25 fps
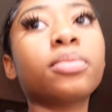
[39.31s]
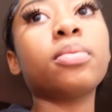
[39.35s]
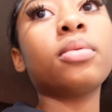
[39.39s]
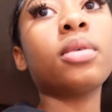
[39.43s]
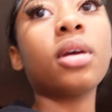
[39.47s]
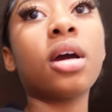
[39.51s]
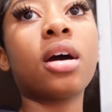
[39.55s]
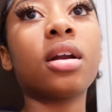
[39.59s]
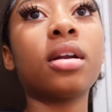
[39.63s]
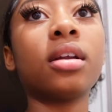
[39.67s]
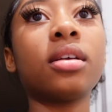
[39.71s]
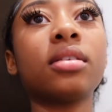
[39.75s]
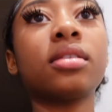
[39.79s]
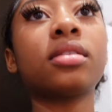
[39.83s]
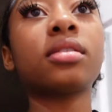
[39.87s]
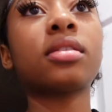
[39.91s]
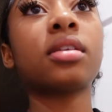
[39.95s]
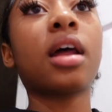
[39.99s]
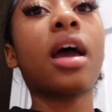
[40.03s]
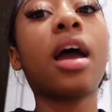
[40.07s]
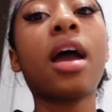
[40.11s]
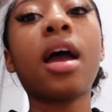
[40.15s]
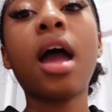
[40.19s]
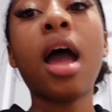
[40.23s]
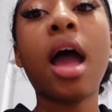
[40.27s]
be
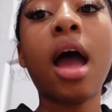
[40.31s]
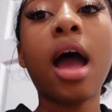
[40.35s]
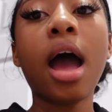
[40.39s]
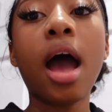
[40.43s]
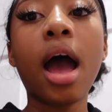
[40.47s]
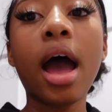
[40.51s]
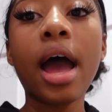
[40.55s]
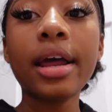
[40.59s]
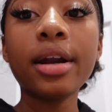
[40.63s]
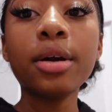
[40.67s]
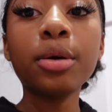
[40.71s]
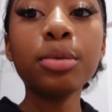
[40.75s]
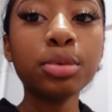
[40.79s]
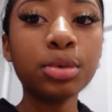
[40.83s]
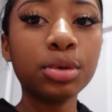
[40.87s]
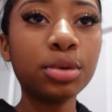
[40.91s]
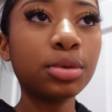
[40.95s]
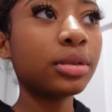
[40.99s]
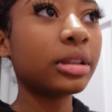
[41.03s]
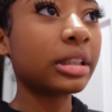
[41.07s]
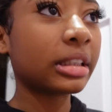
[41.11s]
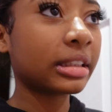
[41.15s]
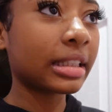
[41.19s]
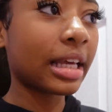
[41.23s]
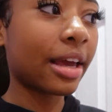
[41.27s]
honest. I don't
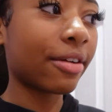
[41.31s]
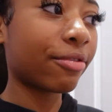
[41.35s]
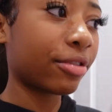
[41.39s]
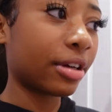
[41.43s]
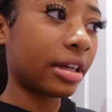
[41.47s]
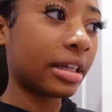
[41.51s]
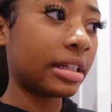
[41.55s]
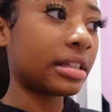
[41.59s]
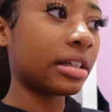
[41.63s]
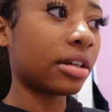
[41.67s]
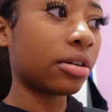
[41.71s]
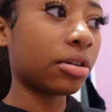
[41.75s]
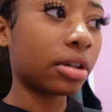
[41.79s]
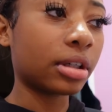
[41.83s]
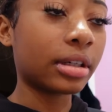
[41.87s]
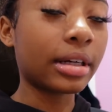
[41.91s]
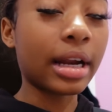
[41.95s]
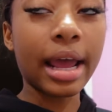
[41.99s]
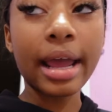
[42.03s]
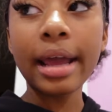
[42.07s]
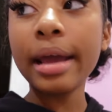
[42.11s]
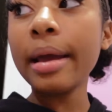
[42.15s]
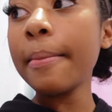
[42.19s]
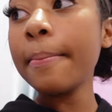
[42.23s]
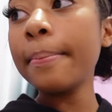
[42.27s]
do this every single
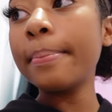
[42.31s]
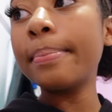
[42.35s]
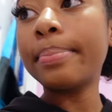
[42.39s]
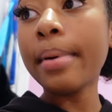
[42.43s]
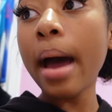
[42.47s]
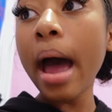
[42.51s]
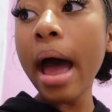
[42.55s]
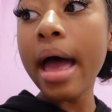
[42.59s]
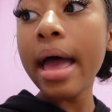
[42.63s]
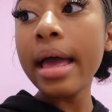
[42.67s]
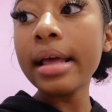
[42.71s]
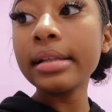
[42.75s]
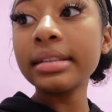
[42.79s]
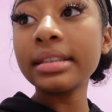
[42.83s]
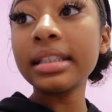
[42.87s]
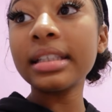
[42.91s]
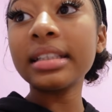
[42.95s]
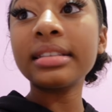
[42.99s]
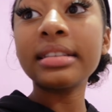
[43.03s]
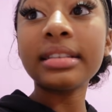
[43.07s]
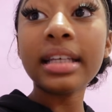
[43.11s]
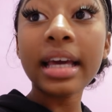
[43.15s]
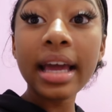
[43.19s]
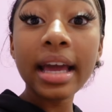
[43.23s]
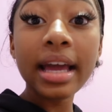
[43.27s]
night, but
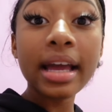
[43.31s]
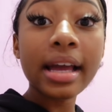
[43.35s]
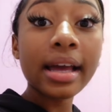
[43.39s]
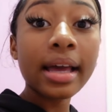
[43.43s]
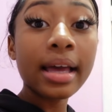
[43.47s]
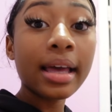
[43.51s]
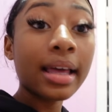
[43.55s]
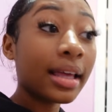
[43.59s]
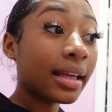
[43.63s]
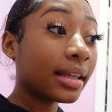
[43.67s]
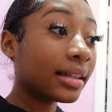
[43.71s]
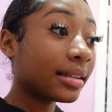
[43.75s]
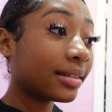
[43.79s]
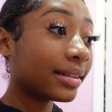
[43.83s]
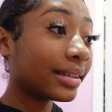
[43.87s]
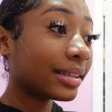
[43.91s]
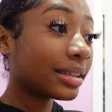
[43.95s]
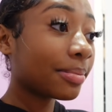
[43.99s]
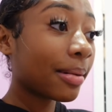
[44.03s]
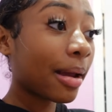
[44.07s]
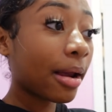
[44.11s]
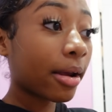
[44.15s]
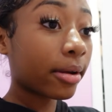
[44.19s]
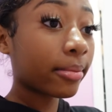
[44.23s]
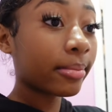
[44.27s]
today,
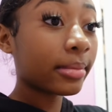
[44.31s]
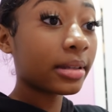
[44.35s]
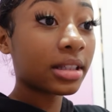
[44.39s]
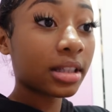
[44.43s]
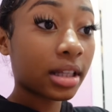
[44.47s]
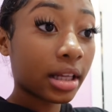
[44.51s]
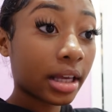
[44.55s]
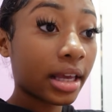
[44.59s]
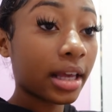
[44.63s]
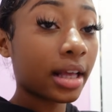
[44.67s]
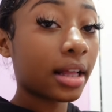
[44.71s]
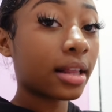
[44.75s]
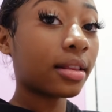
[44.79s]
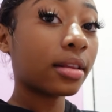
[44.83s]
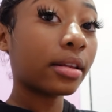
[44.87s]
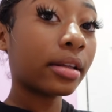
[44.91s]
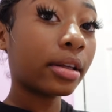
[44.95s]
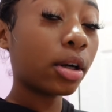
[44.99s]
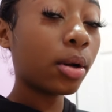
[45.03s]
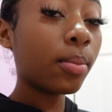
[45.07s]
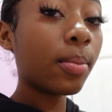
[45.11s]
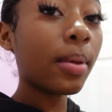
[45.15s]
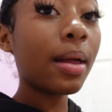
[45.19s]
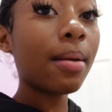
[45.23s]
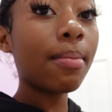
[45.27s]
since my room is looking a
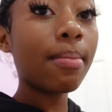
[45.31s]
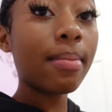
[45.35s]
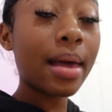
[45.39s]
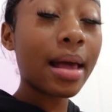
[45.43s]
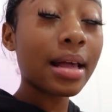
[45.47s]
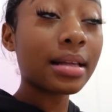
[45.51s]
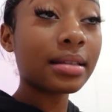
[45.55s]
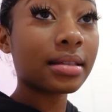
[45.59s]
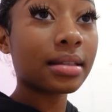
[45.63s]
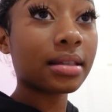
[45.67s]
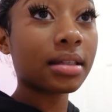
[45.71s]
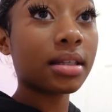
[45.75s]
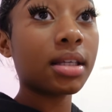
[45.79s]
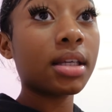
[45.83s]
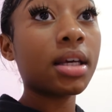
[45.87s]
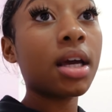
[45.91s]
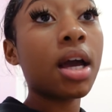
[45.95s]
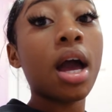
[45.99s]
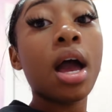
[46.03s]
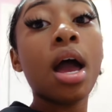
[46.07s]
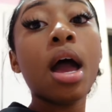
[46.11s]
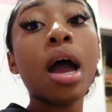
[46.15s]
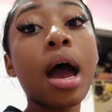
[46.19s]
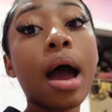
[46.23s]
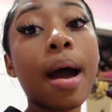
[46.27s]
little bit messy,
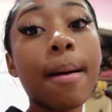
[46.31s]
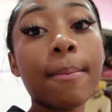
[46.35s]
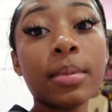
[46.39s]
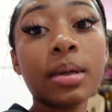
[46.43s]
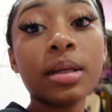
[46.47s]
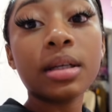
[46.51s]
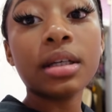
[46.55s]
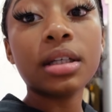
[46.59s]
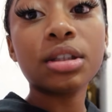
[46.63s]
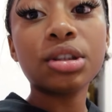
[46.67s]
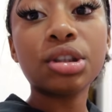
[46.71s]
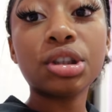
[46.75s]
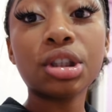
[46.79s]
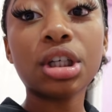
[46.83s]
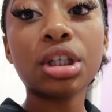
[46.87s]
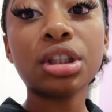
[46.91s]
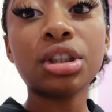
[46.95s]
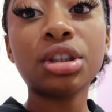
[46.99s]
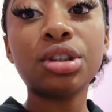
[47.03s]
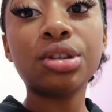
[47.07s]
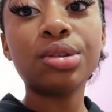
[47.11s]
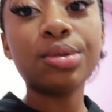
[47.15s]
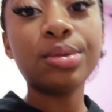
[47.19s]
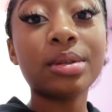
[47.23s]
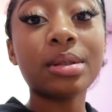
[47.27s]
I'm gonna
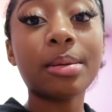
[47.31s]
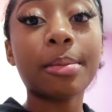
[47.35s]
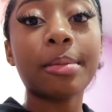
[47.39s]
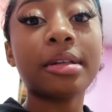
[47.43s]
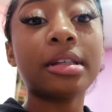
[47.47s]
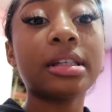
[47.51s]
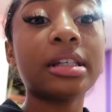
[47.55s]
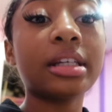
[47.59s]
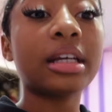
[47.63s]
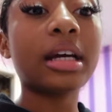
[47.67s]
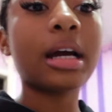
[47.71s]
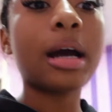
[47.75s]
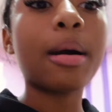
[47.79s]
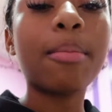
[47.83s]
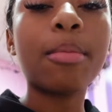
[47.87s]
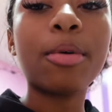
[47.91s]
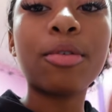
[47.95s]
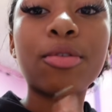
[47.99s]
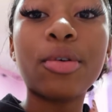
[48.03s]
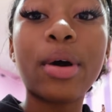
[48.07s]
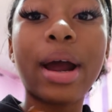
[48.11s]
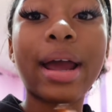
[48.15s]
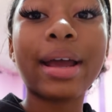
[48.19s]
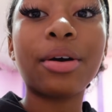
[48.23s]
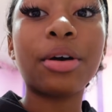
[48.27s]
just do some cleaning up
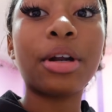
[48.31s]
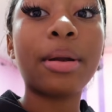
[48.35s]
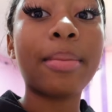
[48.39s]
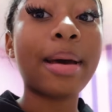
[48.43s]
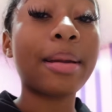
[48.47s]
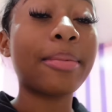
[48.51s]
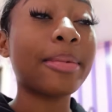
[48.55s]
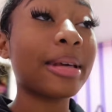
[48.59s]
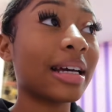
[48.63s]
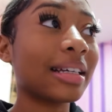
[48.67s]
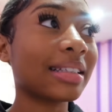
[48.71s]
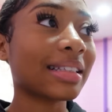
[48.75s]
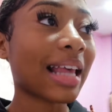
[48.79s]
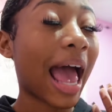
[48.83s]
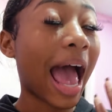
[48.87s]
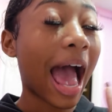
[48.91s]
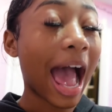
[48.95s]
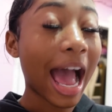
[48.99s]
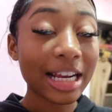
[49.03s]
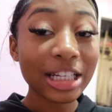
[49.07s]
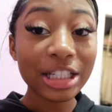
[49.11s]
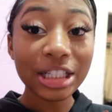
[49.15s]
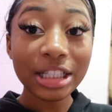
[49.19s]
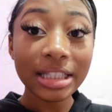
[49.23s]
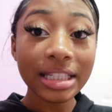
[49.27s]
before I go to bed because
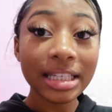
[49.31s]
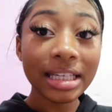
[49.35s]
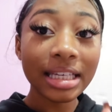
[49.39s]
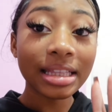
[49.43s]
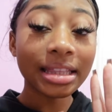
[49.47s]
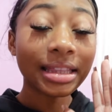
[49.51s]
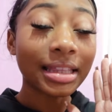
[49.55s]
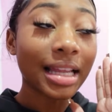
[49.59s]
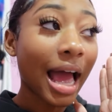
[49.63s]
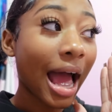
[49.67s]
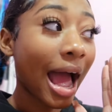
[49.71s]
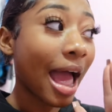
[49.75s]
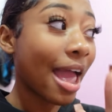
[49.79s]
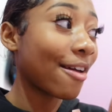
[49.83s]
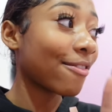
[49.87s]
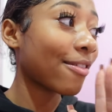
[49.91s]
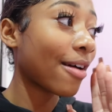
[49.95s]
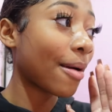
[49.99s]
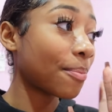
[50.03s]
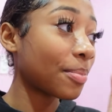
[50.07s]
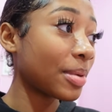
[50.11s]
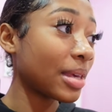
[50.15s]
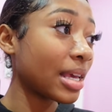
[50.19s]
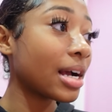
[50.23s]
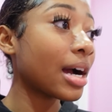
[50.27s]
actually, if
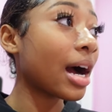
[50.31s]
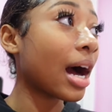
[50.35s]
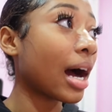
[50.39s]
I'm being